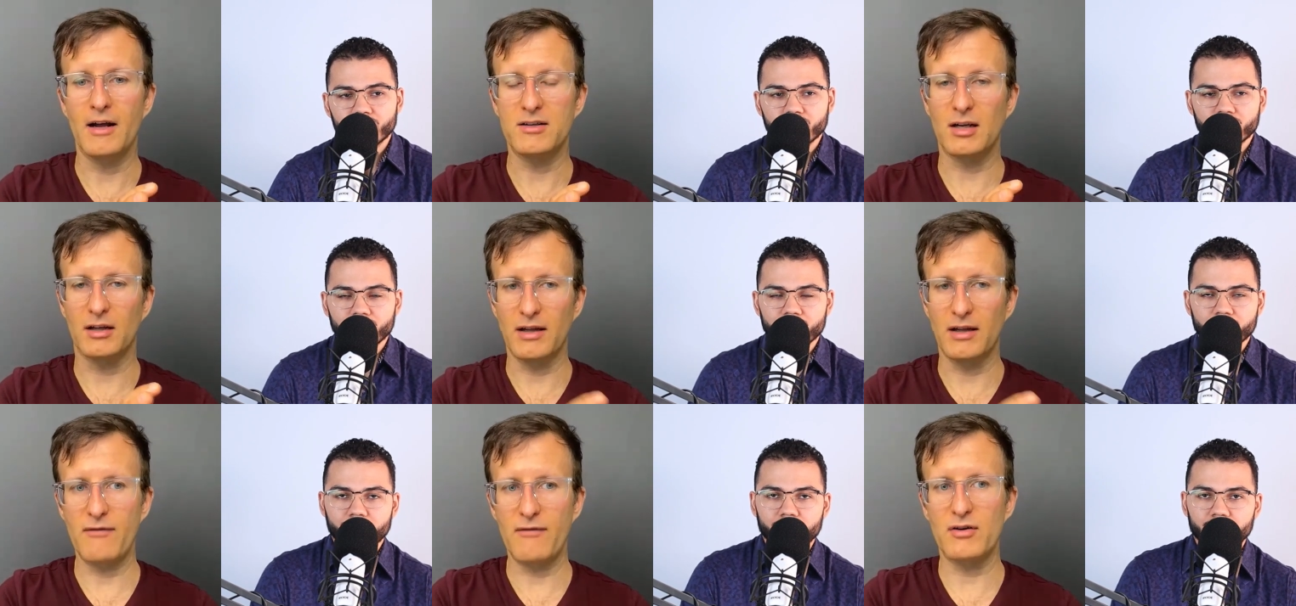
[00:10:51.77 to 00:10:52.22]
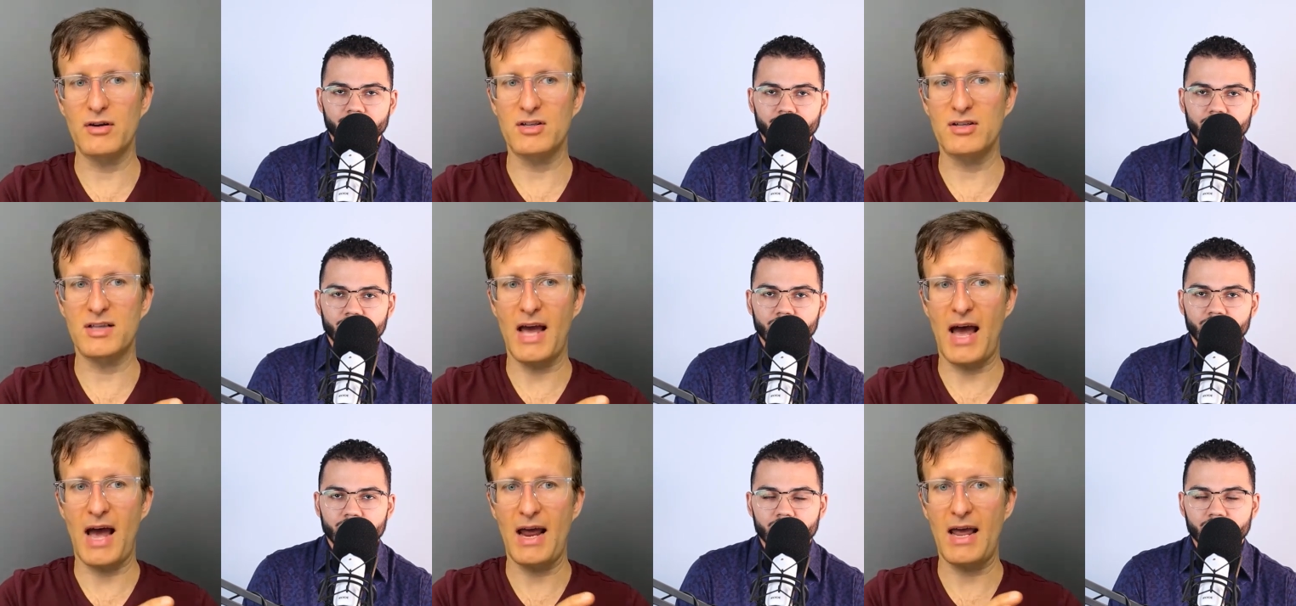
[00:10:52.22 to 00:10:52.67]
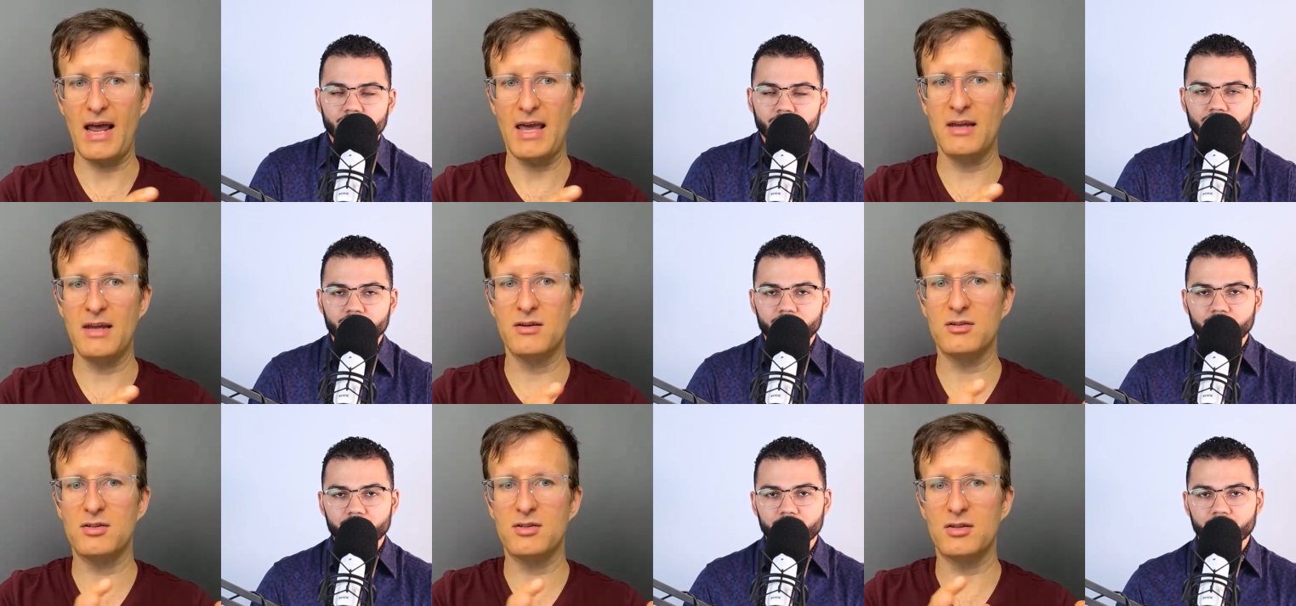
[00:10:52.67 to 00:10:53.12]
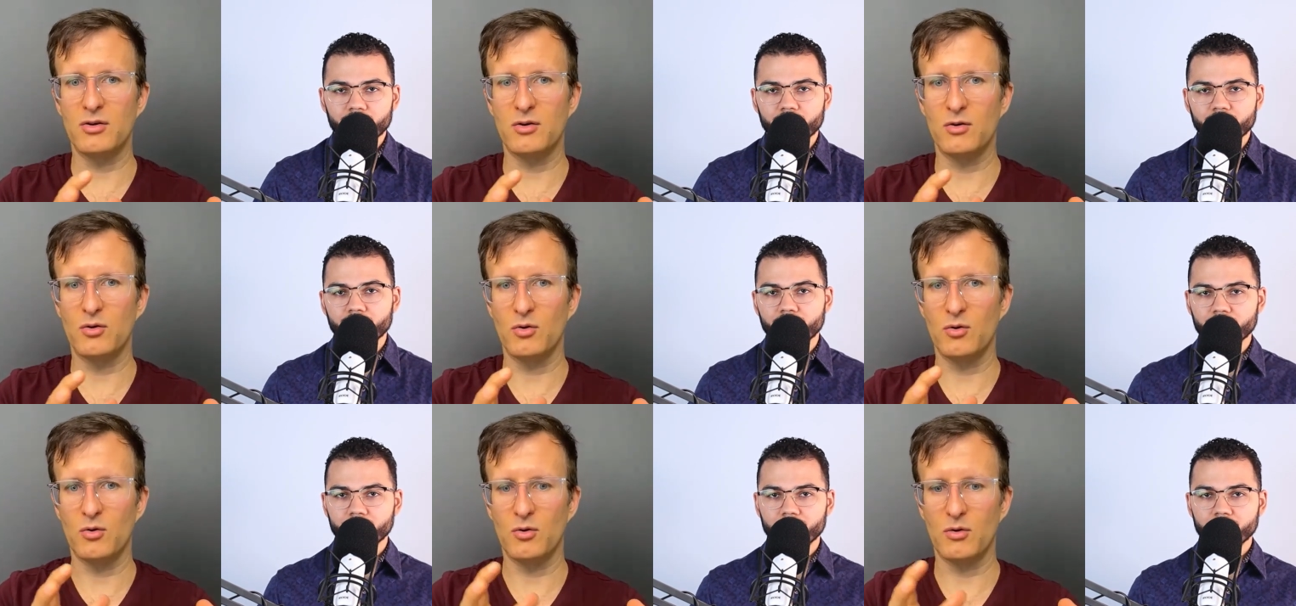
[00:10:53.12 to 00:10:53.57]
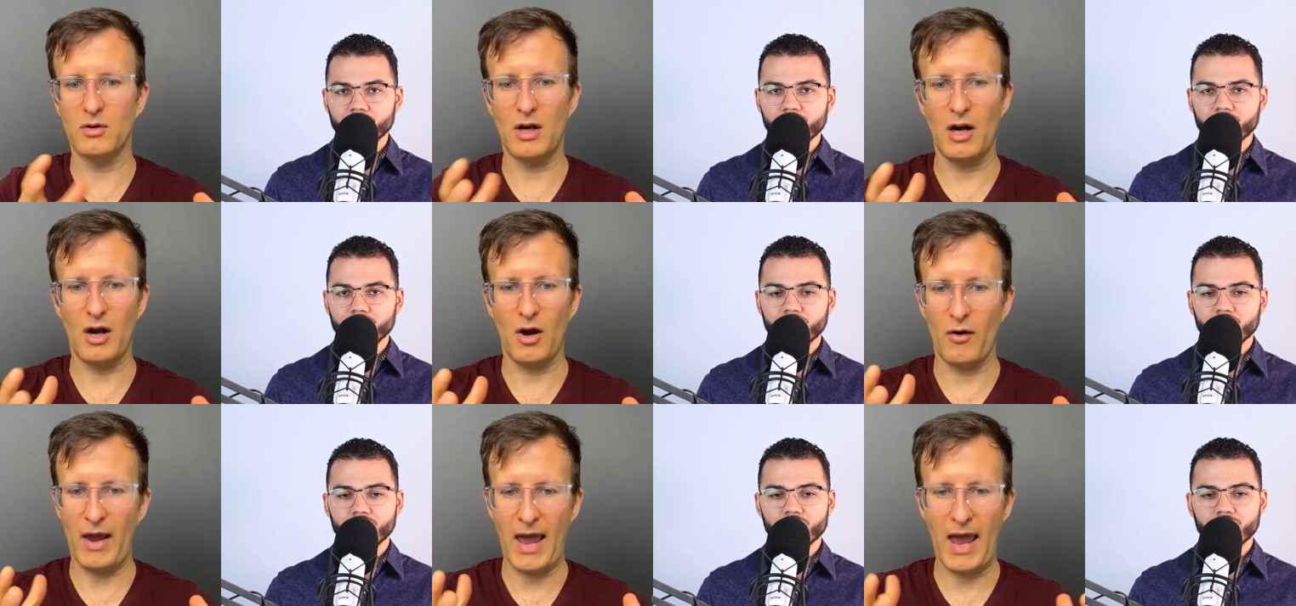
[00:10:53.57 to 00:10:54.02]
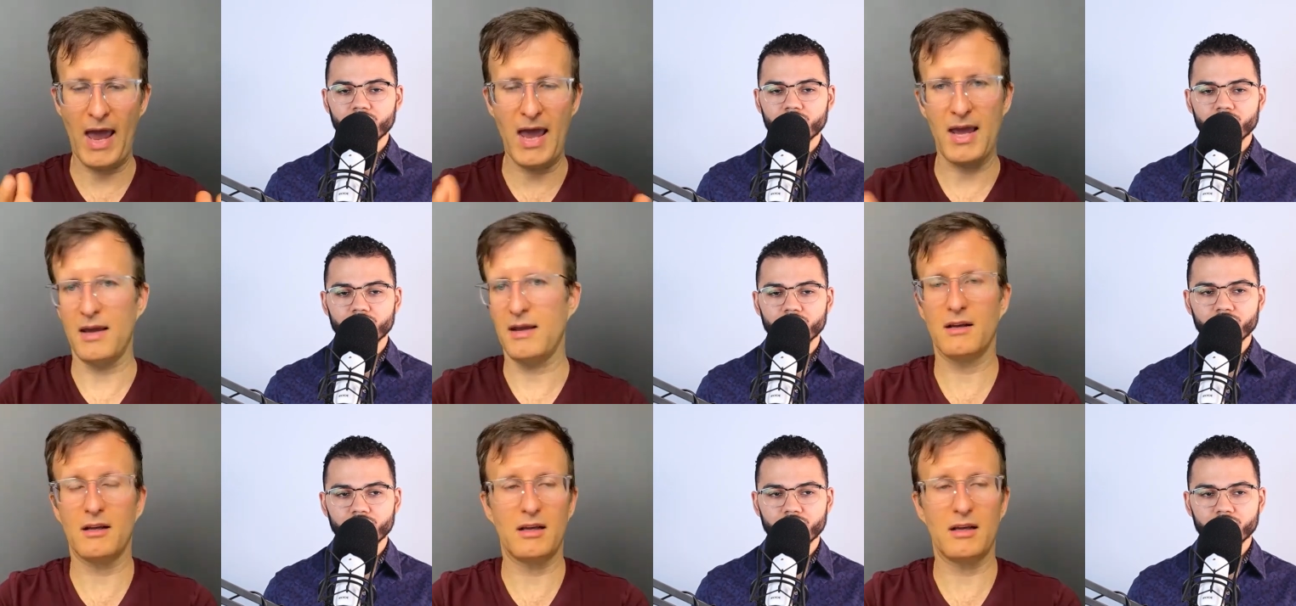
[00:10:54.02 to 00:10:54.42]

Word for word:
Speaker 1: to leverage that into you know hey